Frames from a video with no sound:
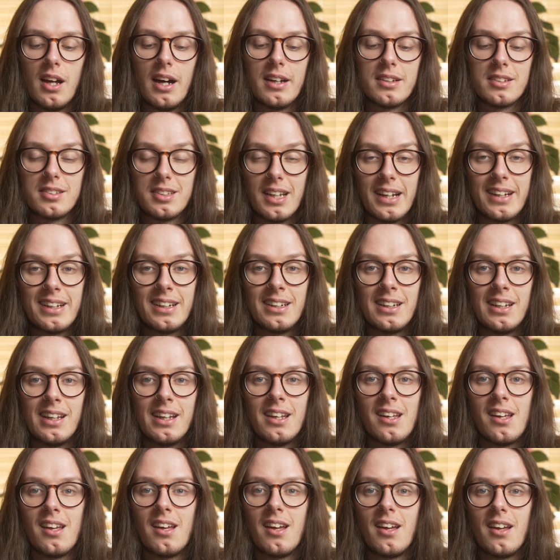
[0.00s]
And
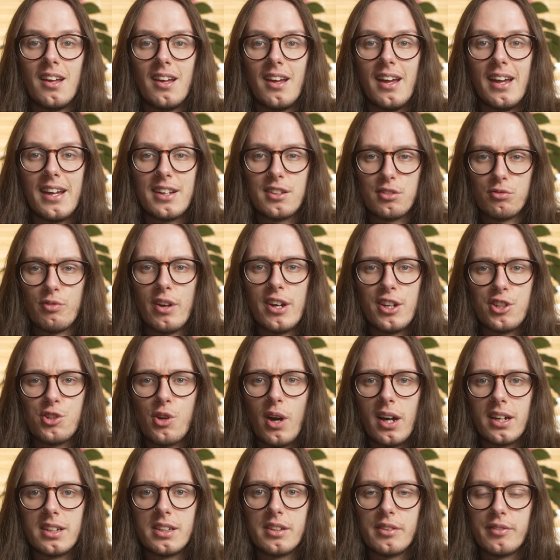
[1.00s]
secondly, it's
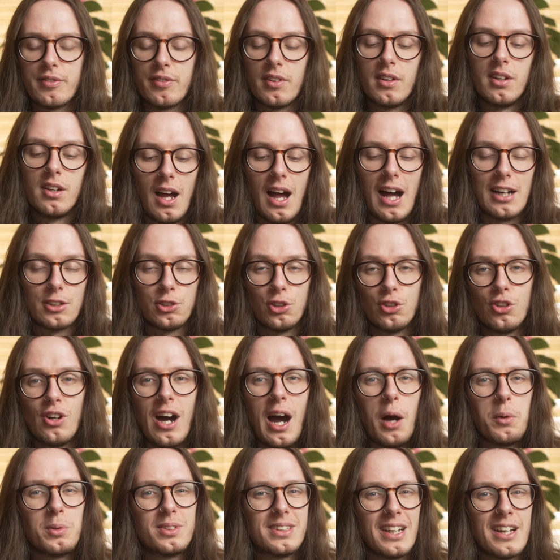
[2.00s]
radioactive. I don't know
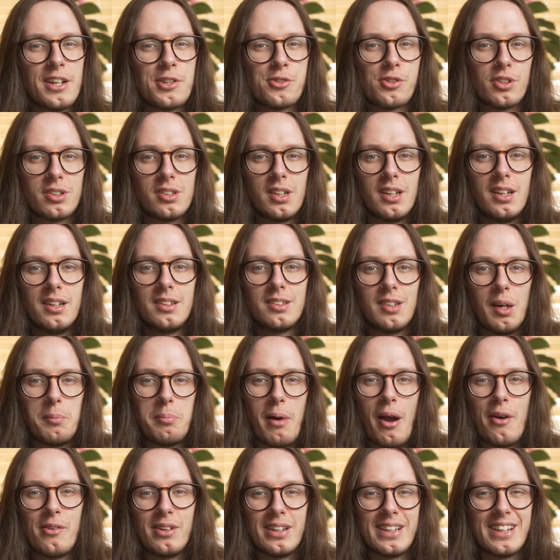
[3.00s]
how dangerous it is.
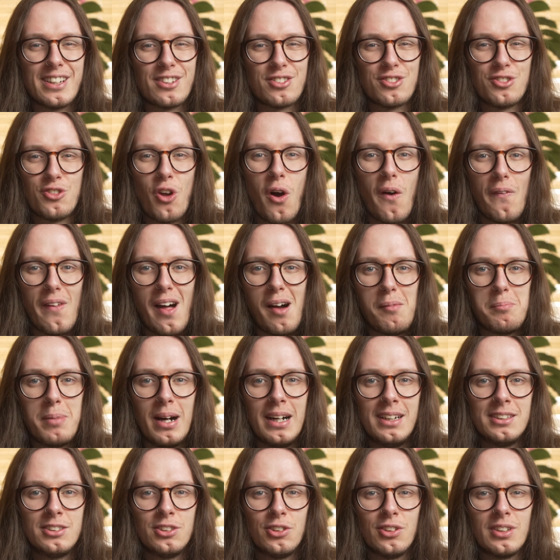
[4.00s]
Apparently it's not that
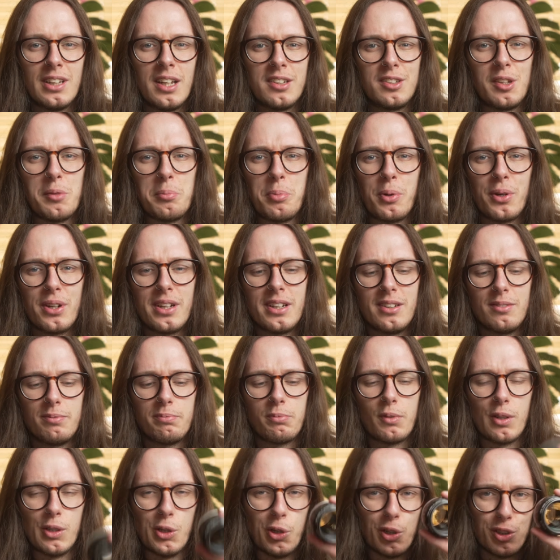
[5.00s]
bad unless you put it
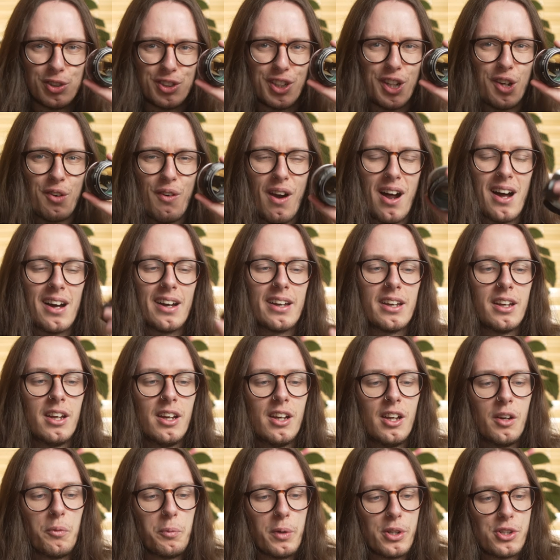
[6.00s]
close to your eye,
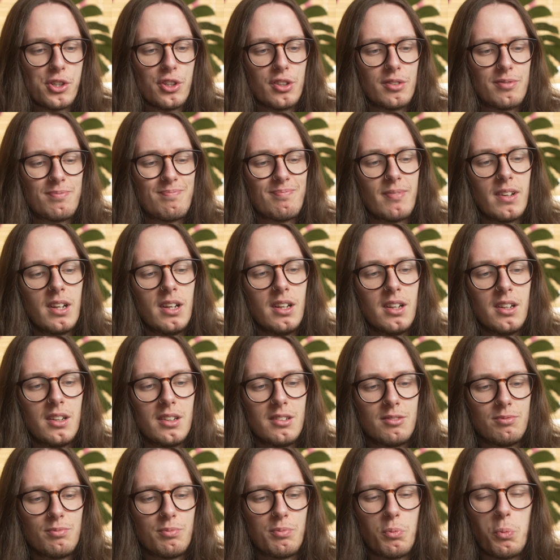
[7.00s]
which is
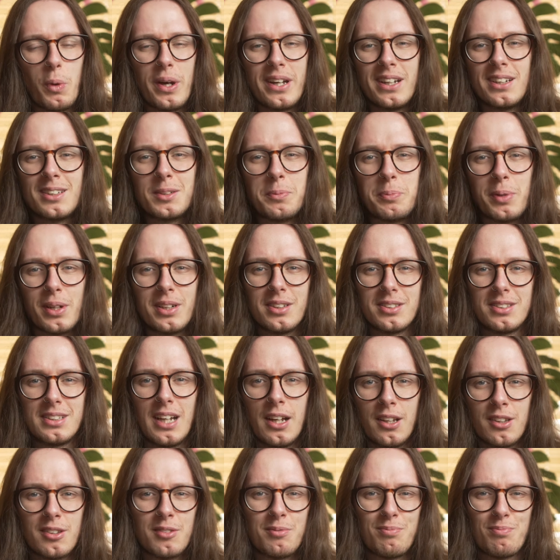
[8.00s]
weird because
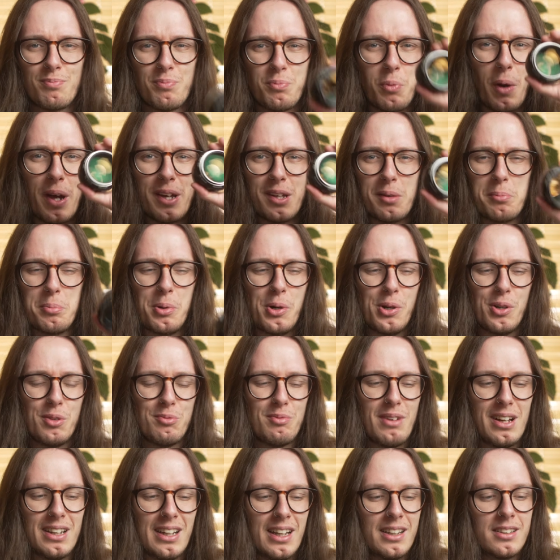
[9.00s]
that's where you put
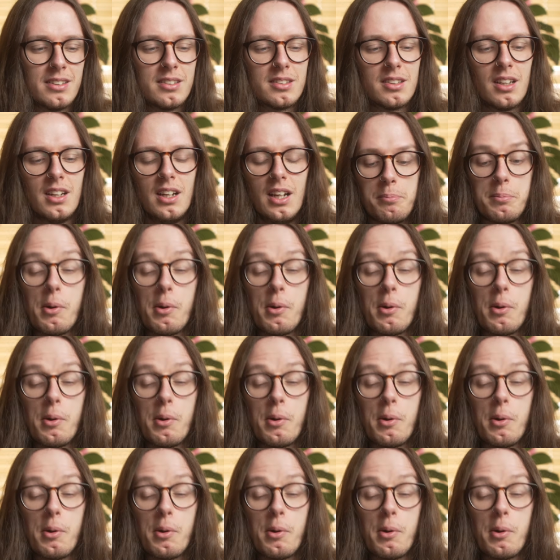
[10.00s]
a lens.